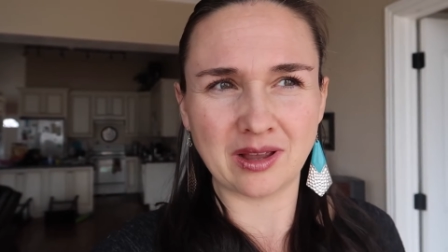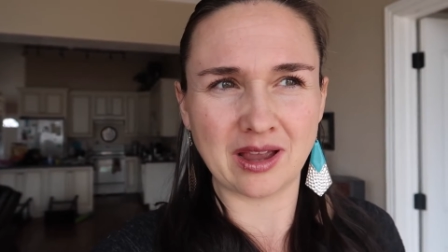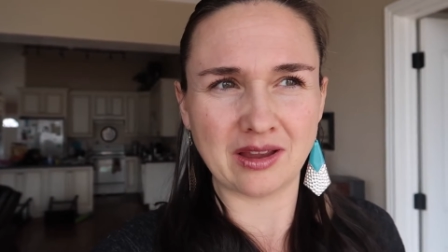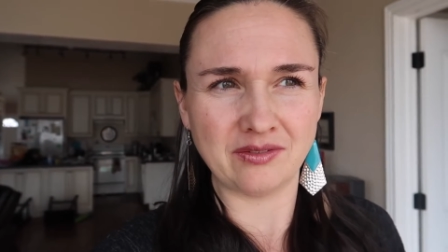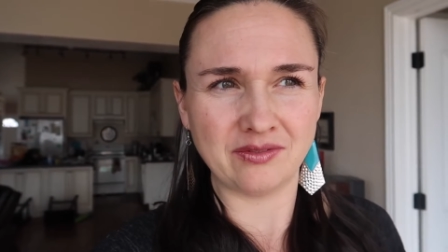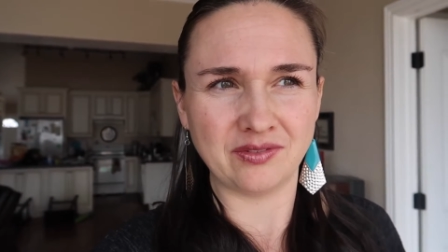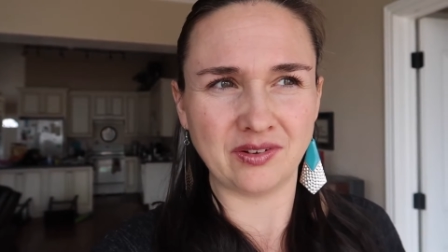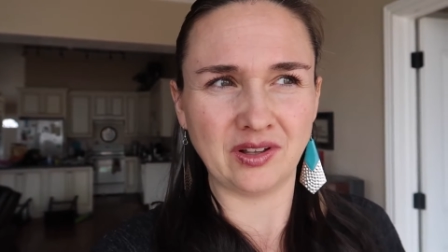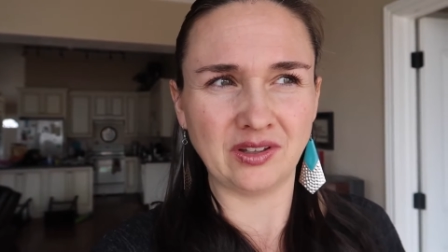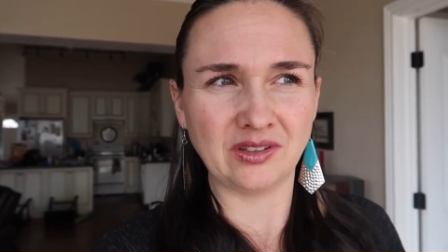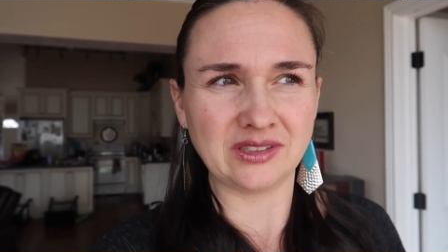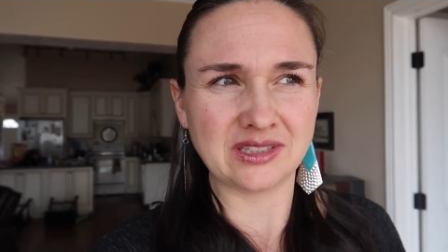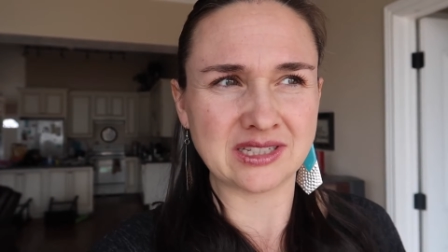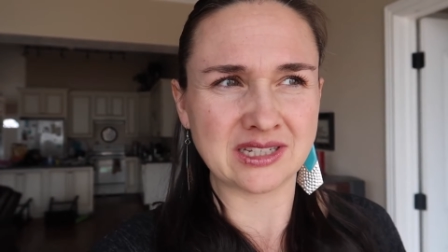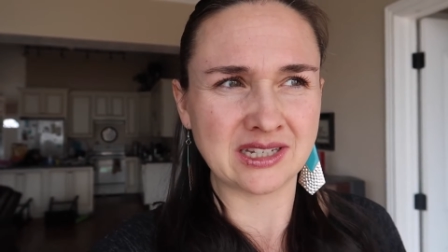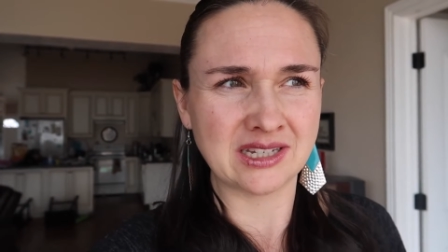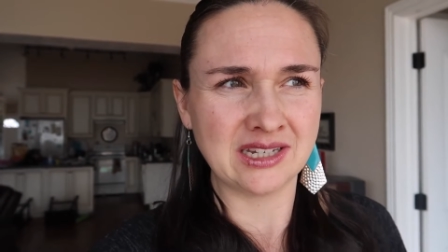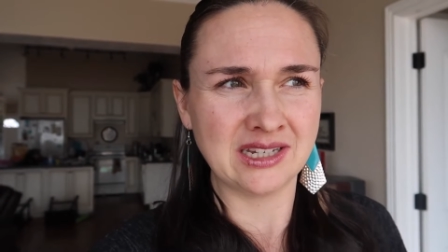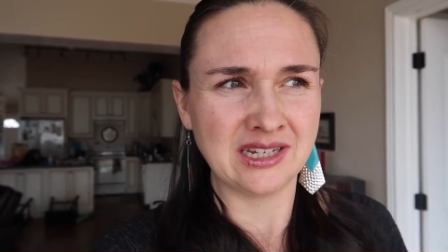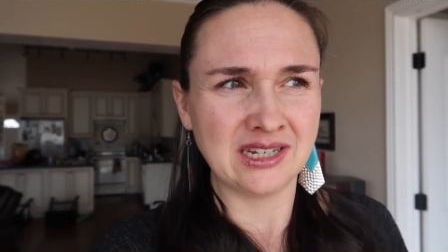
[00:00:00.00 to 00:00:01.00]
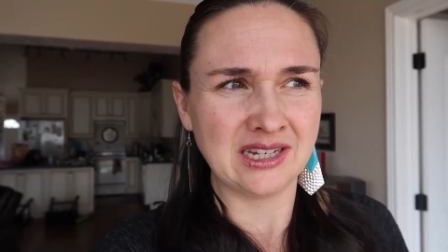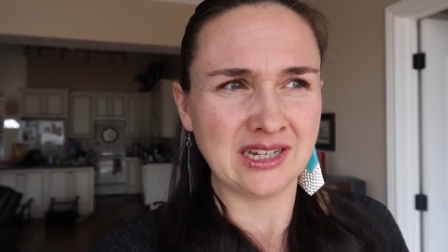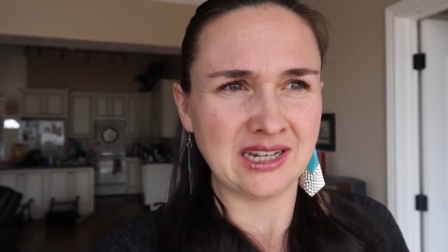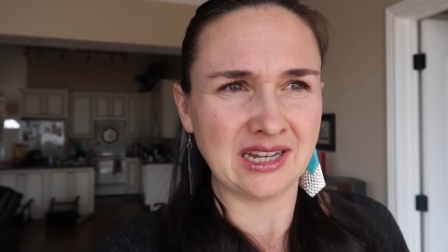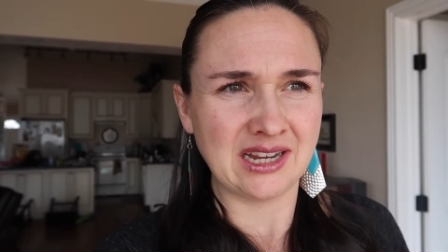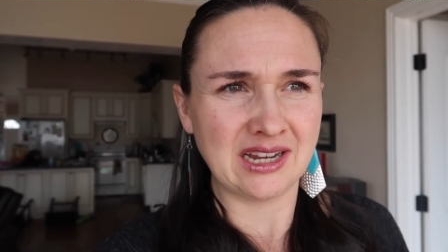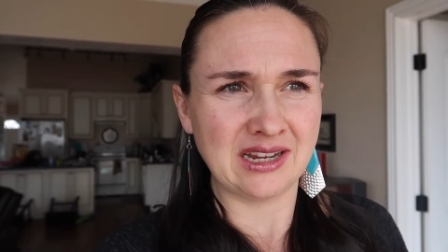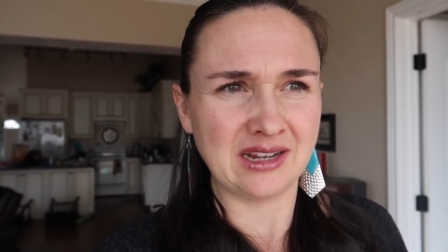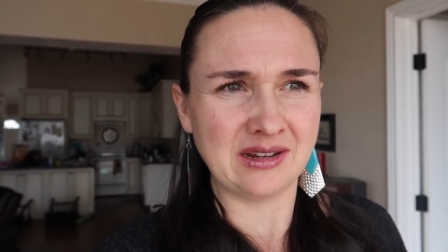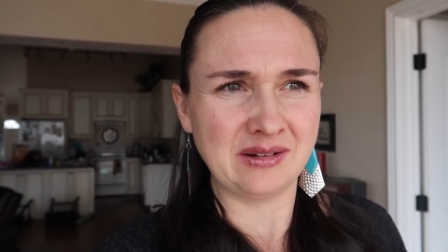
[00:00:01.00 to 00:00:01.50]
I felt,
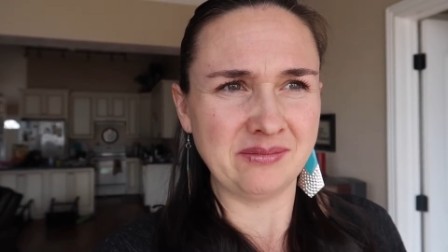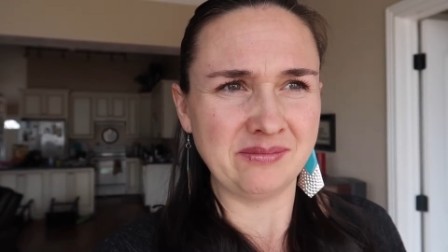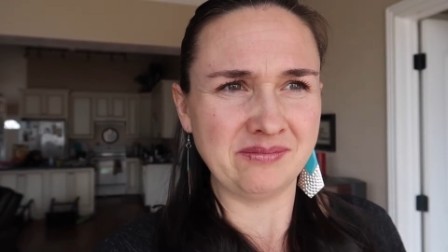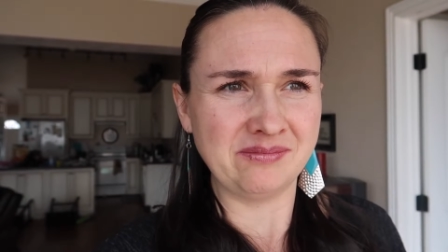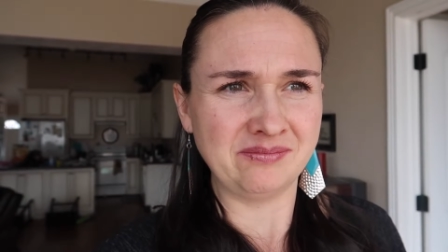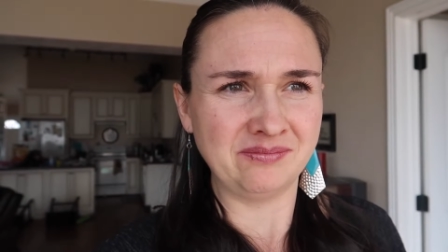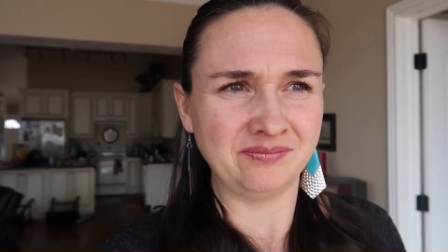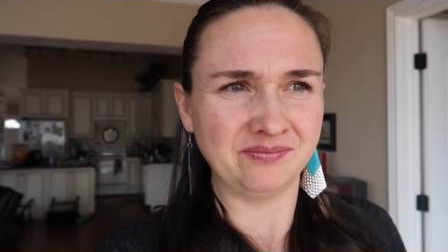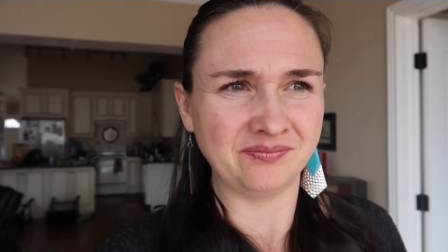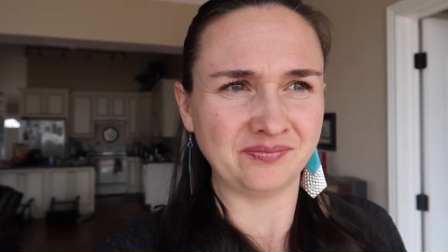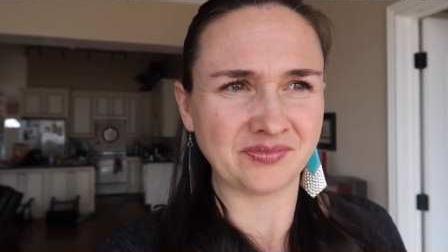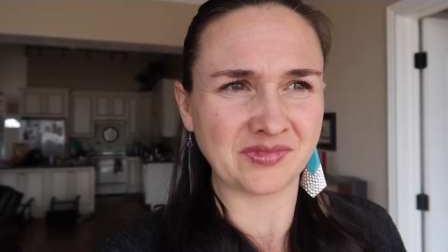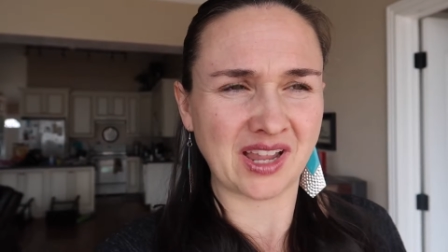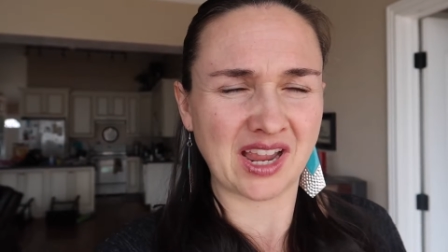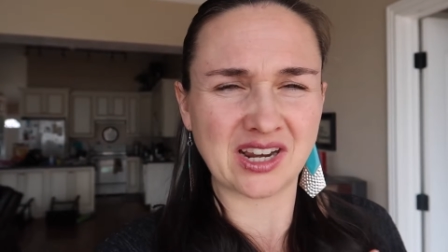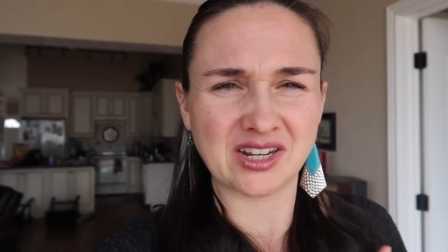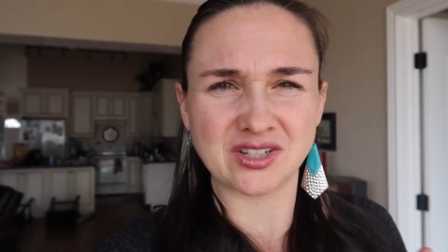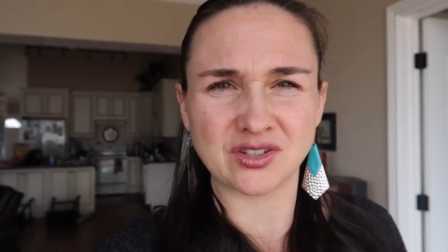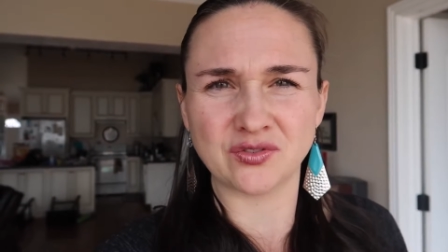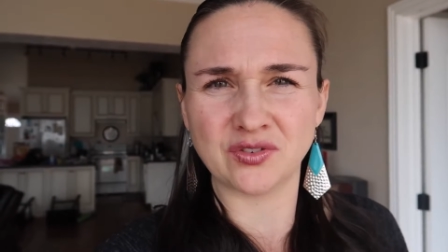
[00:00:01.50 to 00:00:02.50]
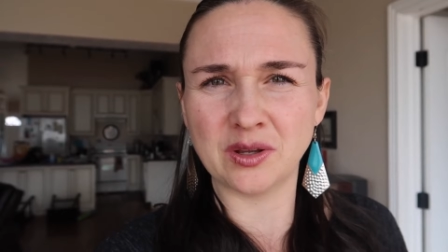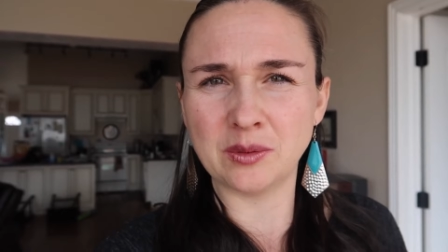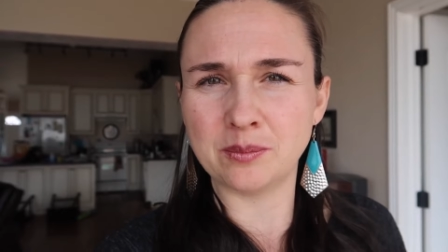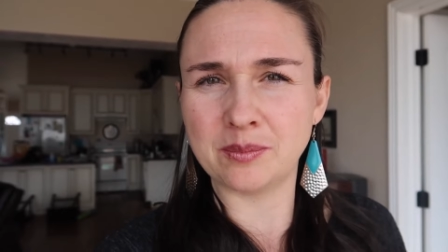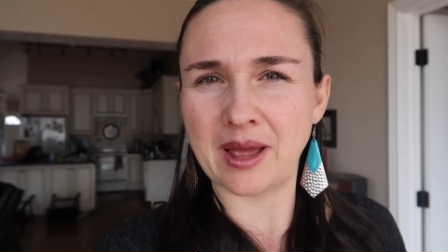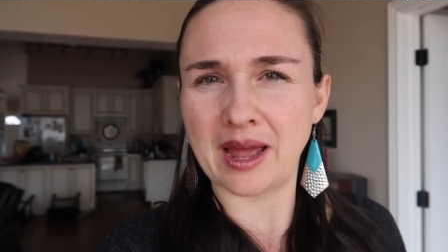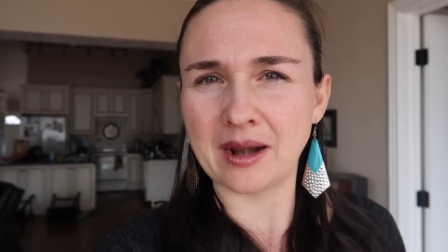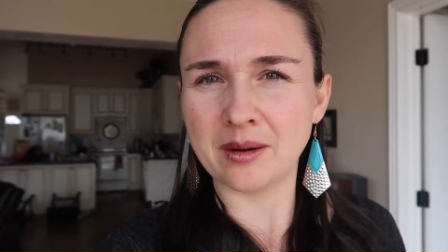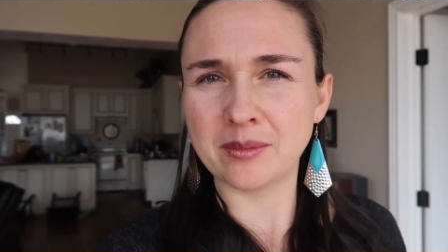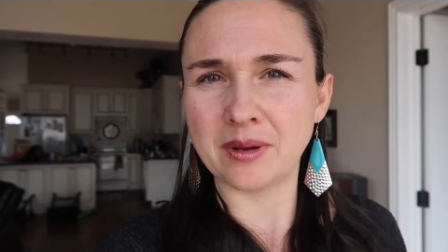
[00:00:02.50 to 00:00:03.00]
um, I just
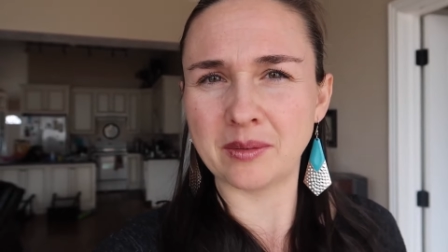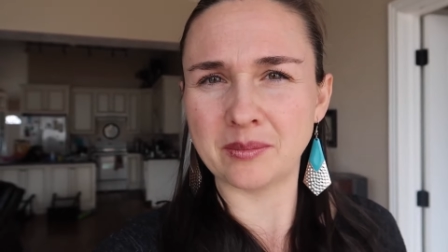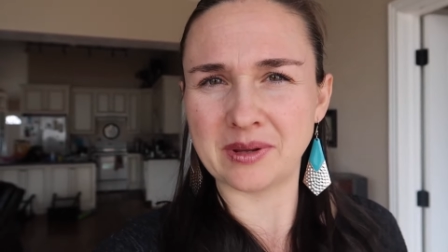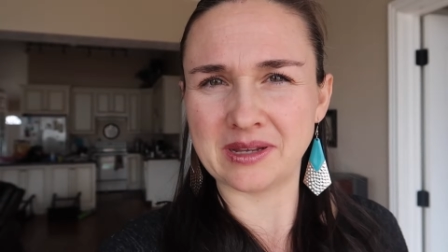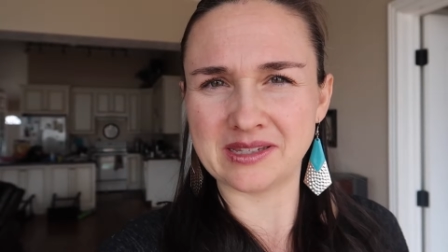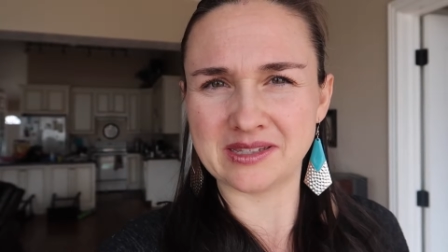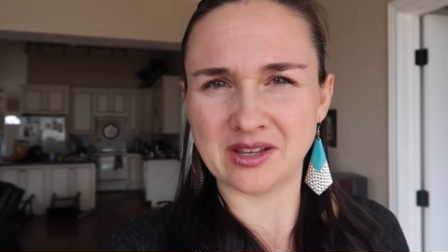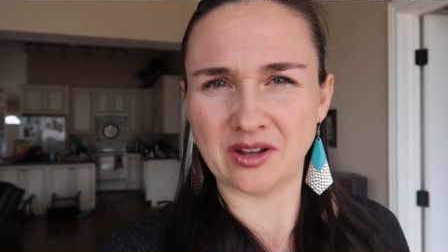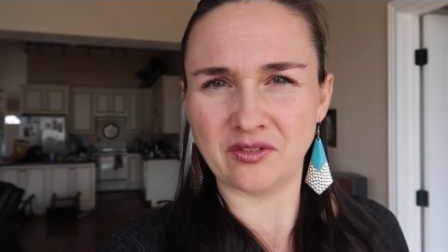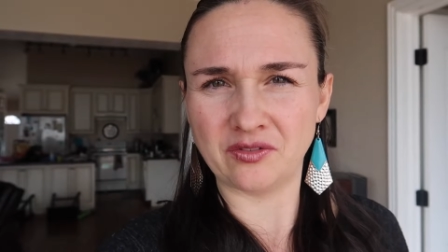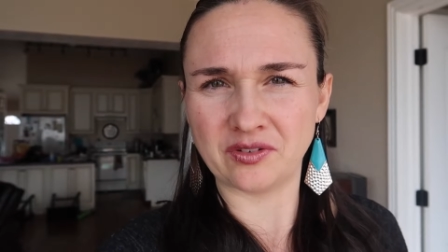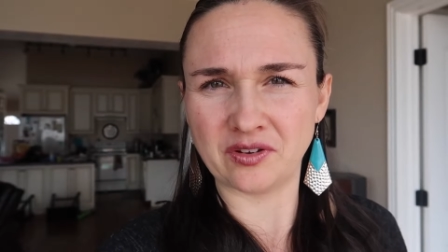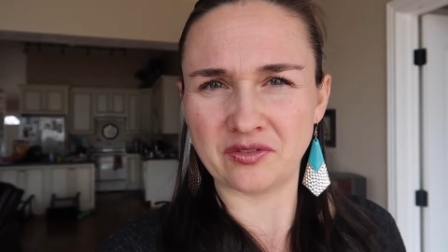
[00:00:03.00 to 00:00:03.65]
felt bad about myself.